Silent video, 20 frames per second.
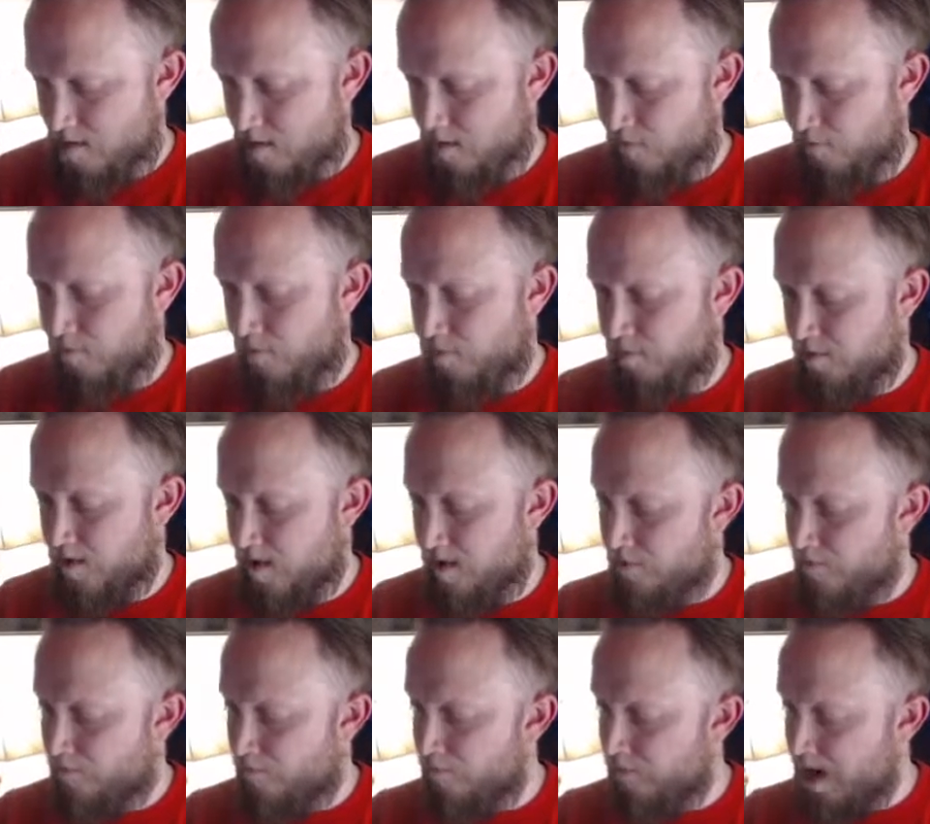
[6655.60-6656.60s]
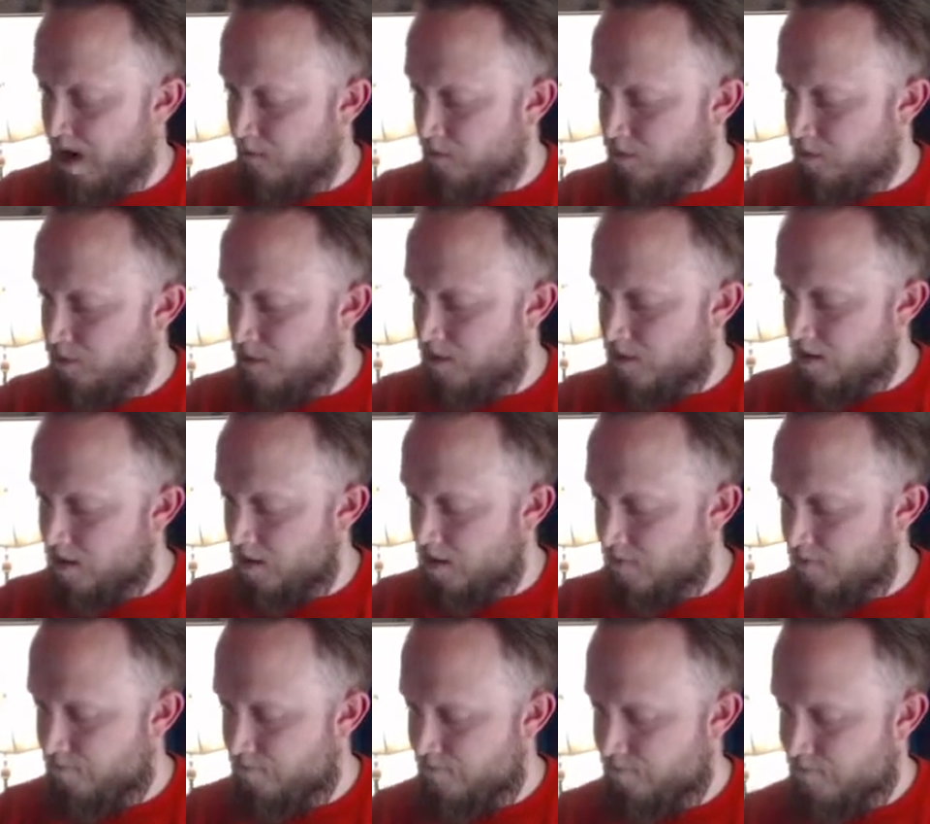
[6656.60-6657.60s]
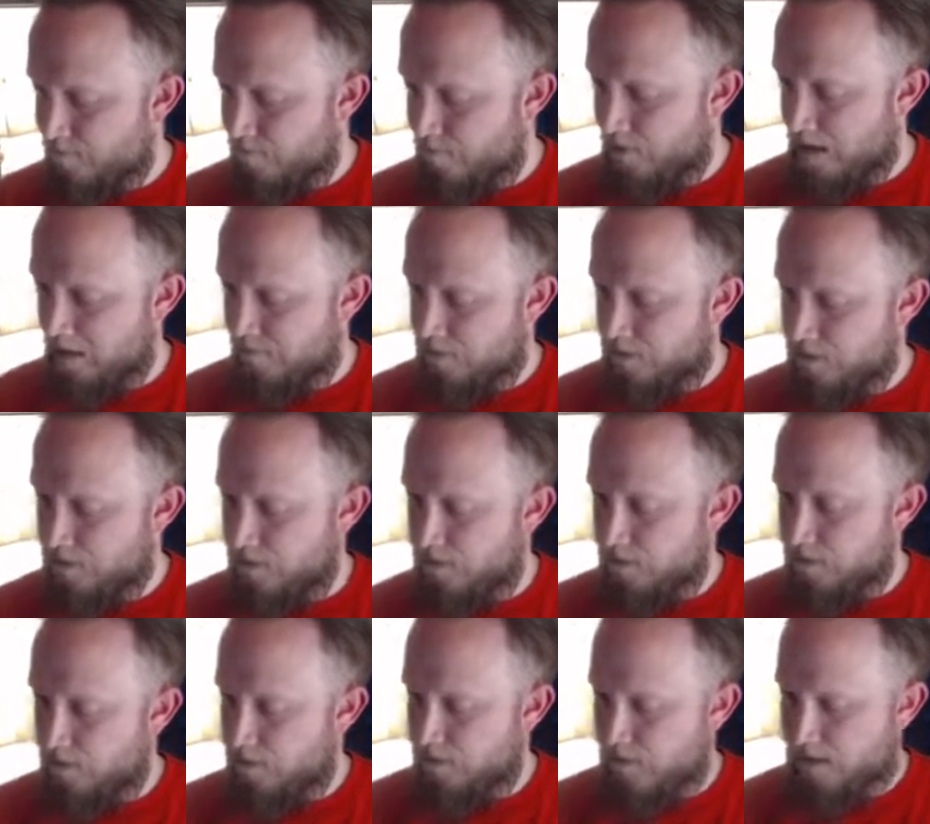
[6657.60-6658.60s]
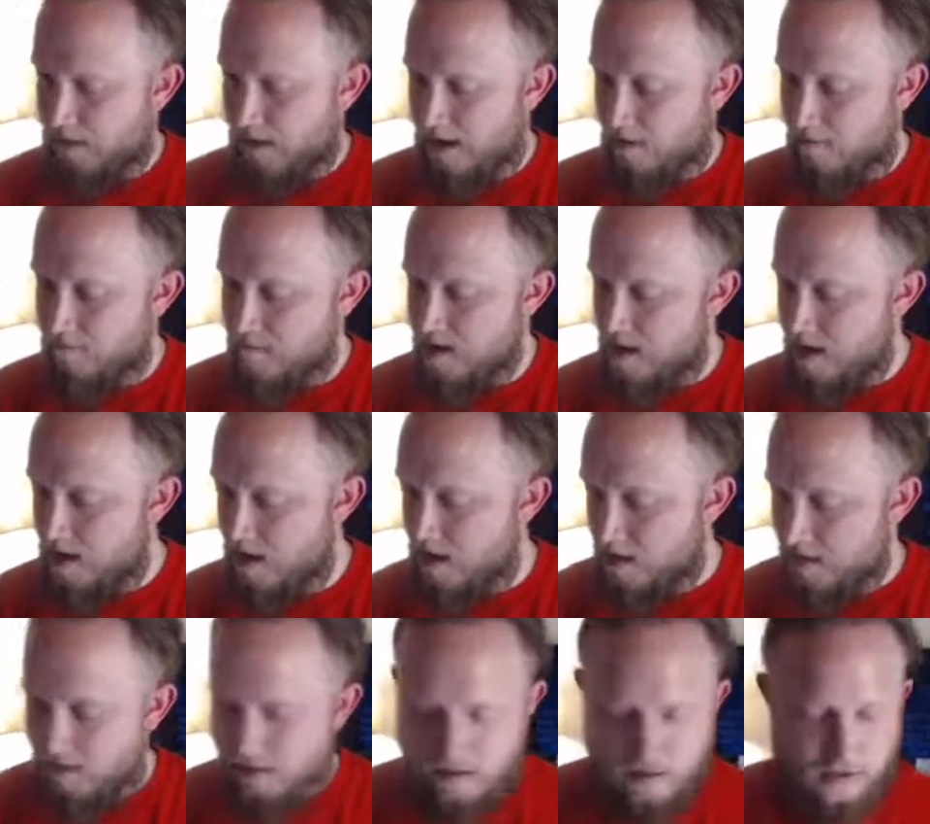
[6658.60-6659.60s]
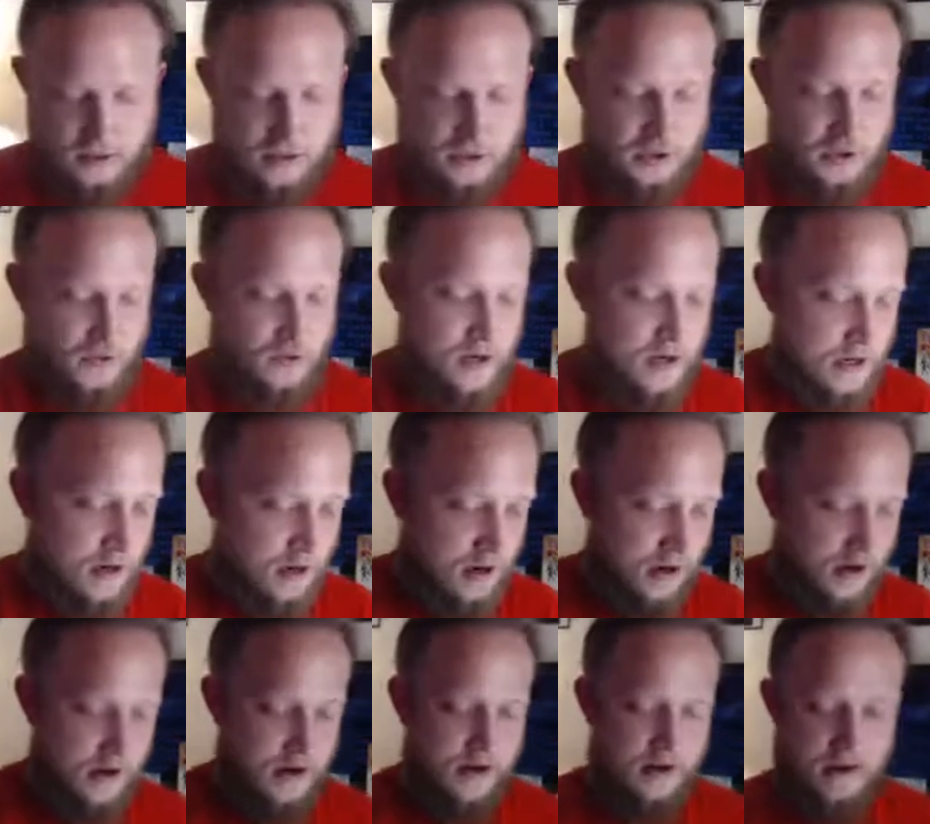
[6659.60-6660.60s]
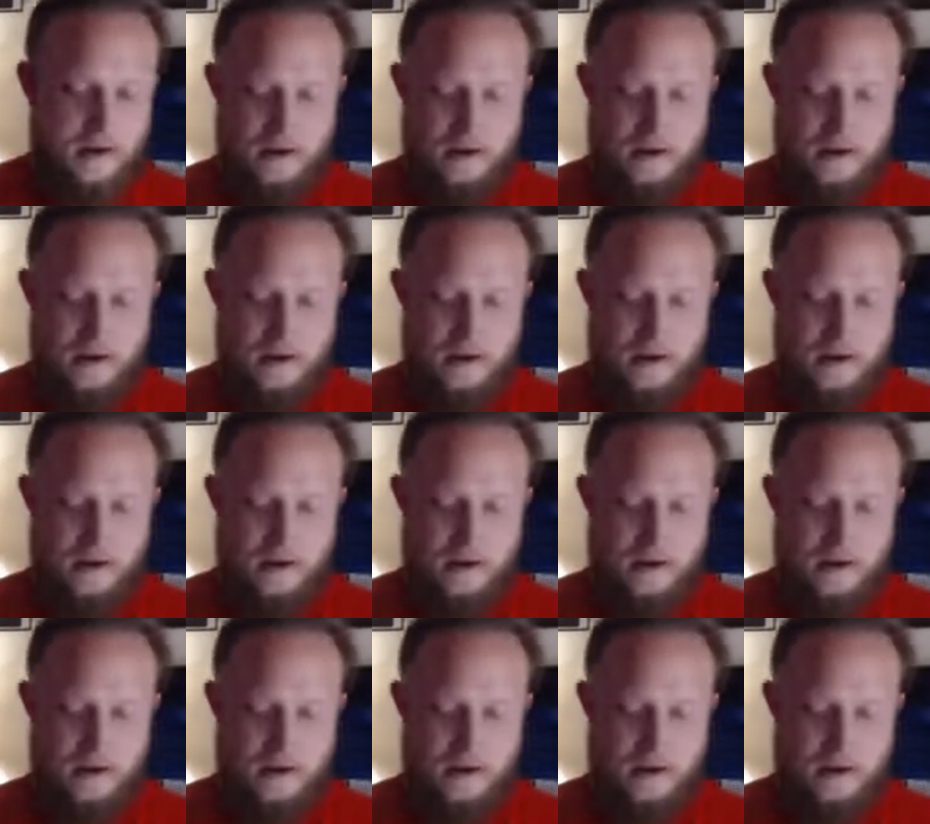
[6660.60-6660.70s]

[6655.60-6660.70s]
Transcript: We'll play Ravager here. Ravager is going to allow me to destroy a card